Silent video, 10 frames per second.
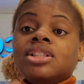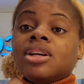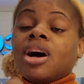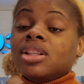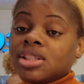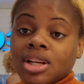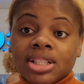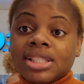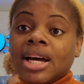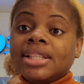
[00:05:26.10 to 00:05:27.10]

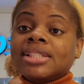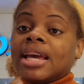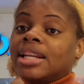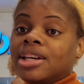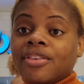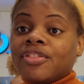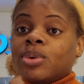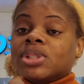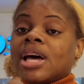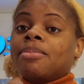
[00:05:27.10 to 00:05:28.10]
consultant, any of
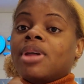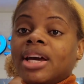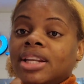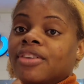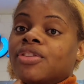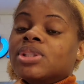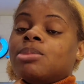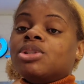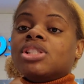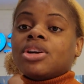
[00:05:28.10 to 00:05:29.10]
those. I'm not any of those.
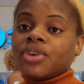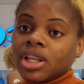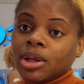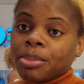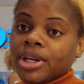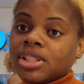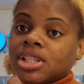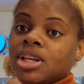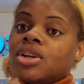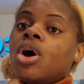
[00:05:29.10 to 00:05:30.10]
I'm just a regular
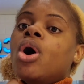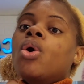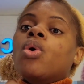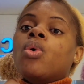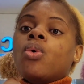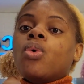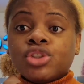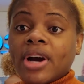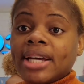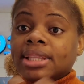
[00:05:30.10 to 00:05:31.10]
person who
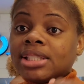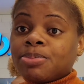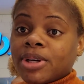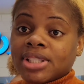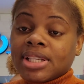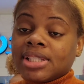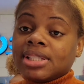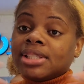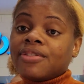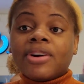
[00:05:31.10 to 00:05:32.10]
tried this process
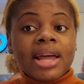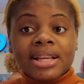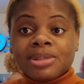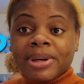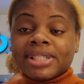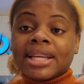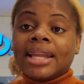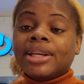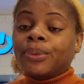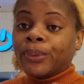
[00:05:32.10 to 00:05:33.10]
in several aspects
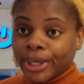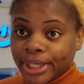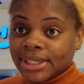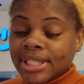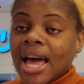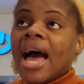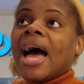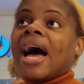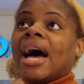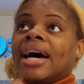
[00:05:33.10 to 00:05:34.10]
and it worked.
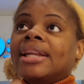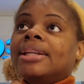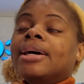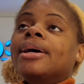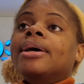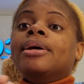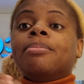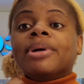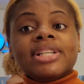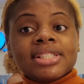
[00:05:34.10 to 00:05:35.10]
And
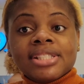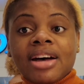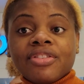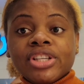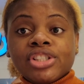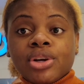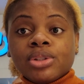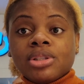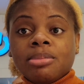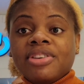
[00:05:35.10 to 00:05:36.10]
persons have reached
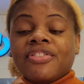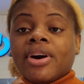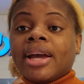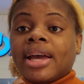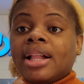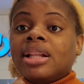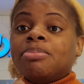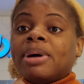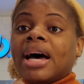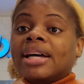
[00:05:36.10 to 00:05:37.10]
out to me for help,
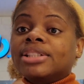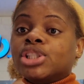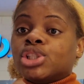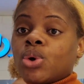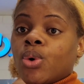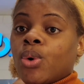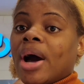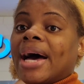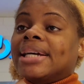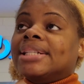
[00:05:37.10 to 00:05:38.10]
and so
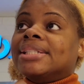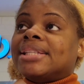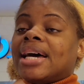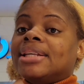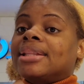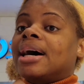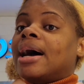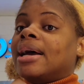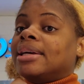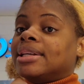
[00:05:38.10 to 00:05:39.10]
I decided
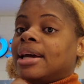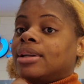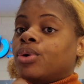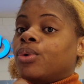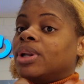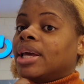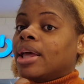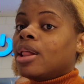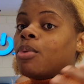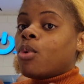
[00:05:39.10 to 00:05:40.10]
that I can only
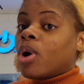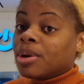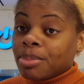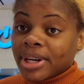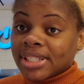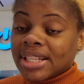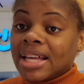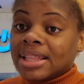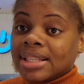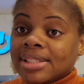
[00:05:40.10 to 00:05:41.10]
help one person
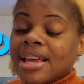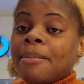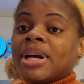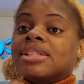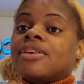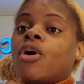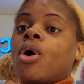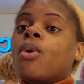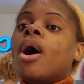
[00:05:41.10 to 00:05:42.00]
at this time because of how